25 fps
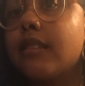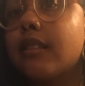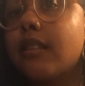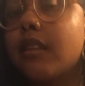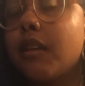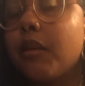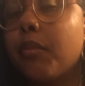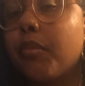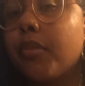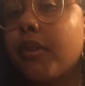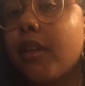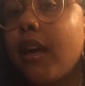he
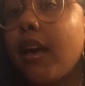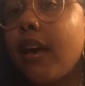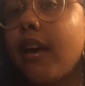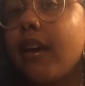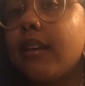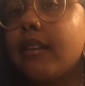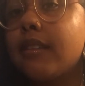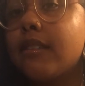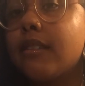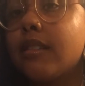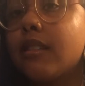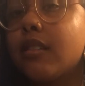
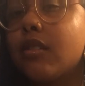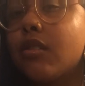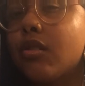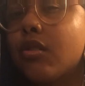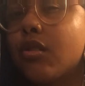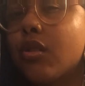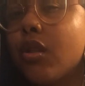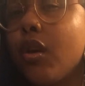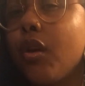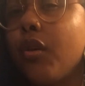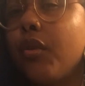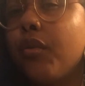applies. It's
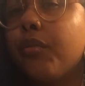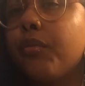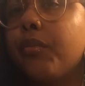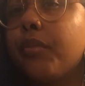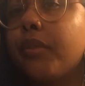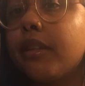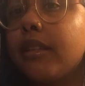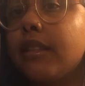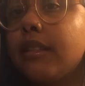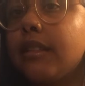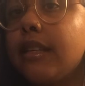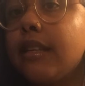slow,
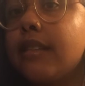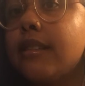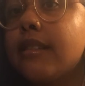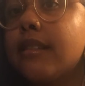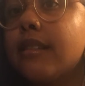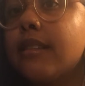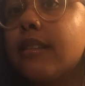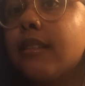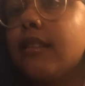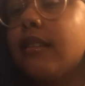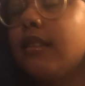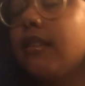but he does
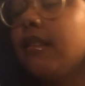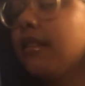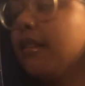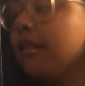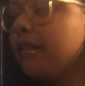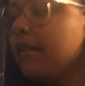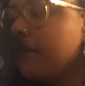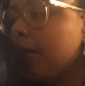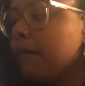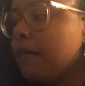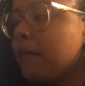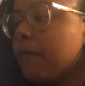it.
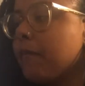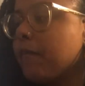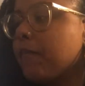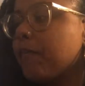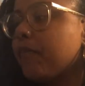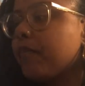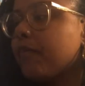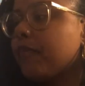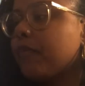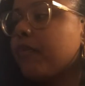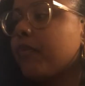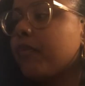
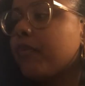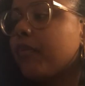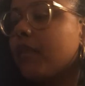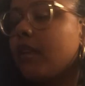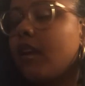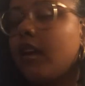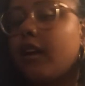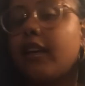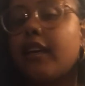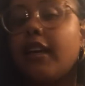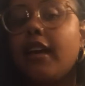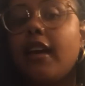
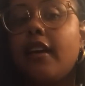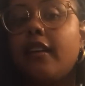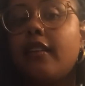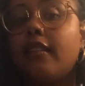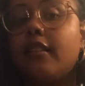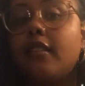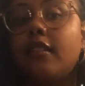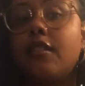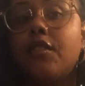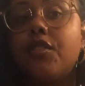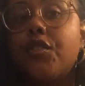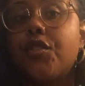
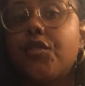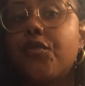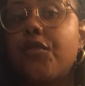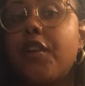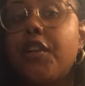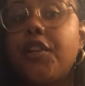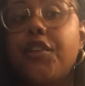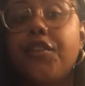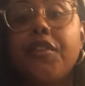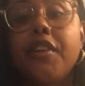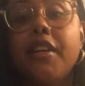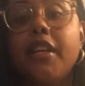Again,
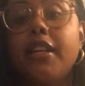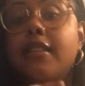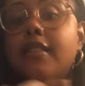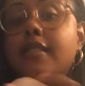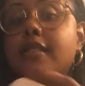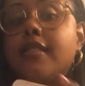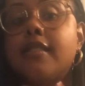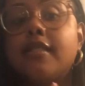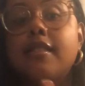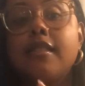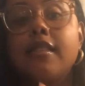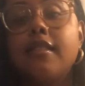surrendering
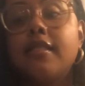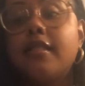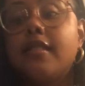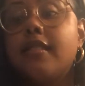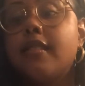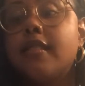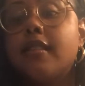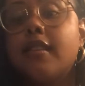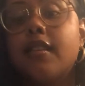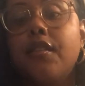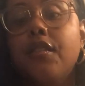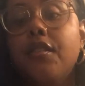is a
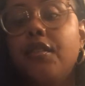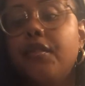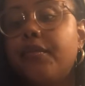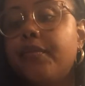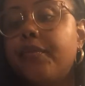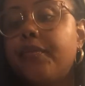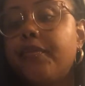skill.